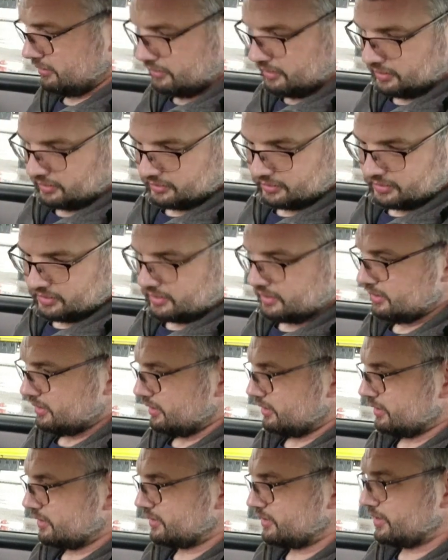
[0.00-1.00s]
Right.
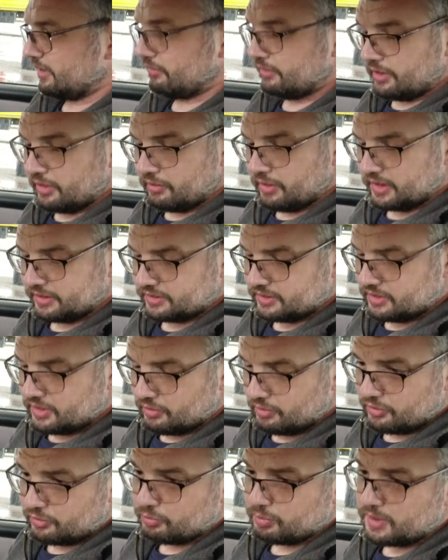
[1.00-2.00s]
The stereo has a
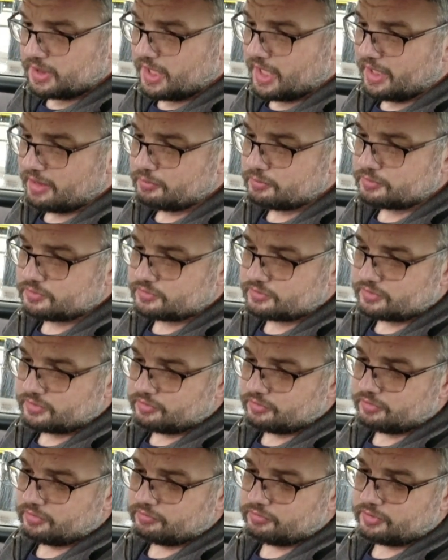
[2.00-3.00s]
USB out,
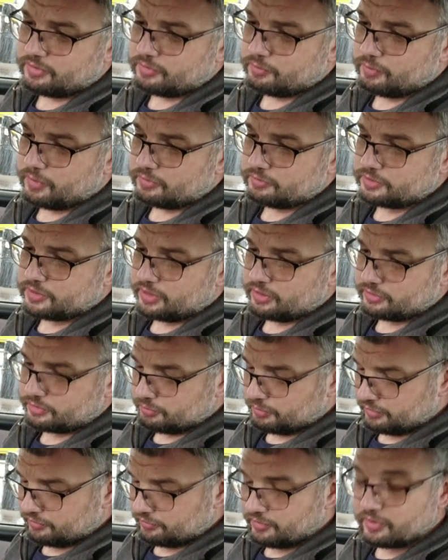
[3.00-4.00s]
so although it won't
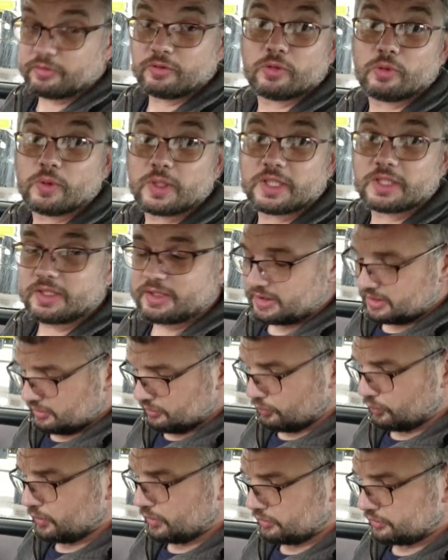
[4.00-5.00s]
charge my phone quickly, it
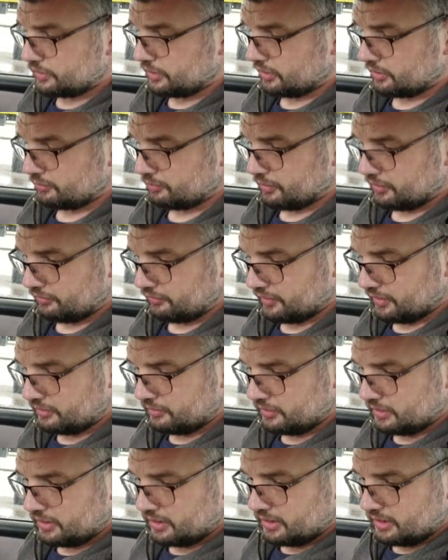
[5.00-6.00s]
will charge my
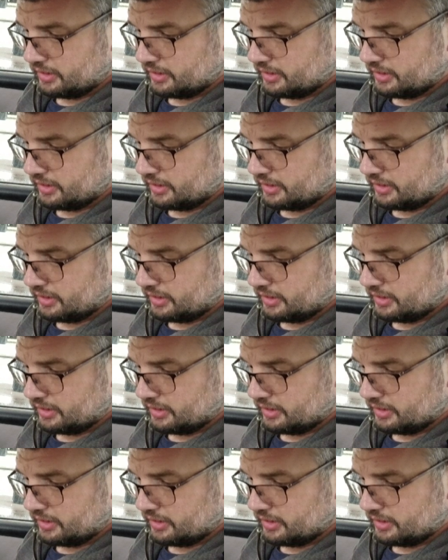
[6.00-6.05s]
phone.